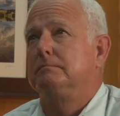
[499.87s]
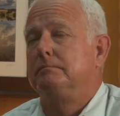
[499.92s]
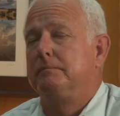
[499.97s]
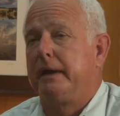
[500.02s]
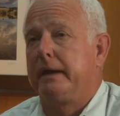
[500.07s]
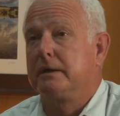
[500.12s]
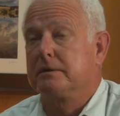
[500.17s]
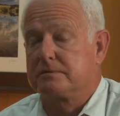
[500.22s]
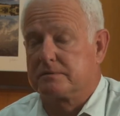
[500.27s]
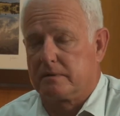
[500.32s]

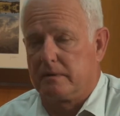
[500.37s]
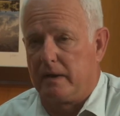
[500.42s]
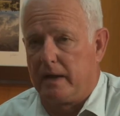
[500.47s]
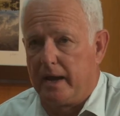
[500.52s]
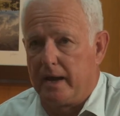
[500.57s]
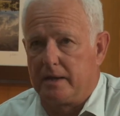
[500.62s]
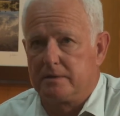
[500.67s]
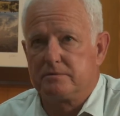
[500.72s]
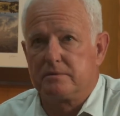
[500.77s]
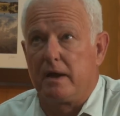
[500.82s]
biggest
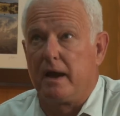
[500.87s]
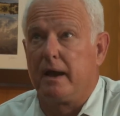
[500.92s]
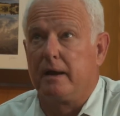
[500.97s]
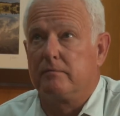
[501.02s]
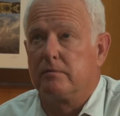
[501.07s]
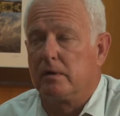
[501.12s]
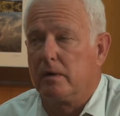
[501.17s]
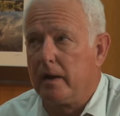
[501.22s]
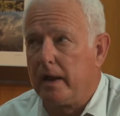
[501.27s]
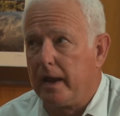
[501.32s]
clients I
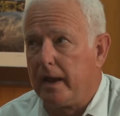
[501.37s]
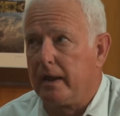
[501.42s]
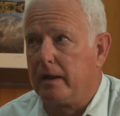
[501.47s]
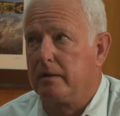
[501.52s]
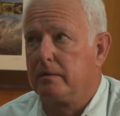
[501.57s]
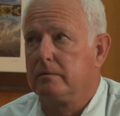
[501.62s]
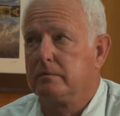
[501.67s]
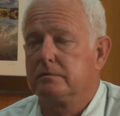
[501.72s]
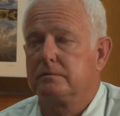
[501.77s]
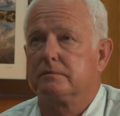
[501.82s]
ever
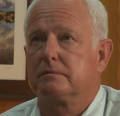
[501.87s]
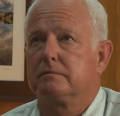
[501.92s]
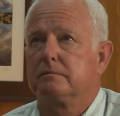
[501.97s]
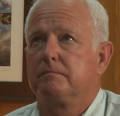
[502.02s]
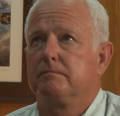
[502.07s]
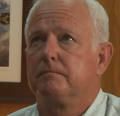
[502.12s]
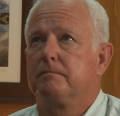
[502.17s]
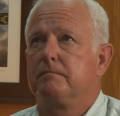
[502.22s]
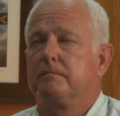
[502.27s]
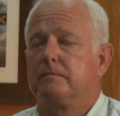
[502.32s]
had, who was
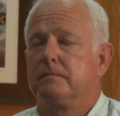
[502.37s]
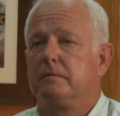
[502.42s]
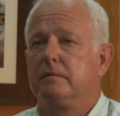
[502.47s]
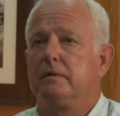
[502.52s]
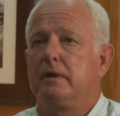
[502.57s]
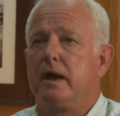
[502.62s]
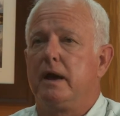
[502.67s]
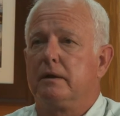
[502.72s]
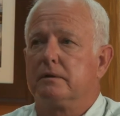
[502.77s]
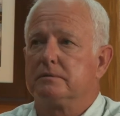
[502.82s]

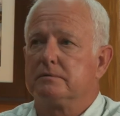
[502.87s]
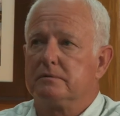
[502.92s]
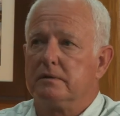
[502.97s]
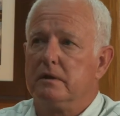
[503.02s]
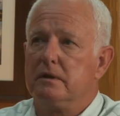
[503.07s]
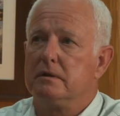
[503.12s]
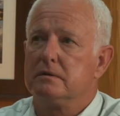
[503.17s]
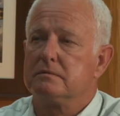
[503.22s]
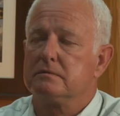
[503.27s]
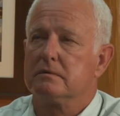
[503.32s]
now
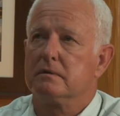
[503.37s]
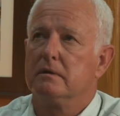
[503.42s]
deceased,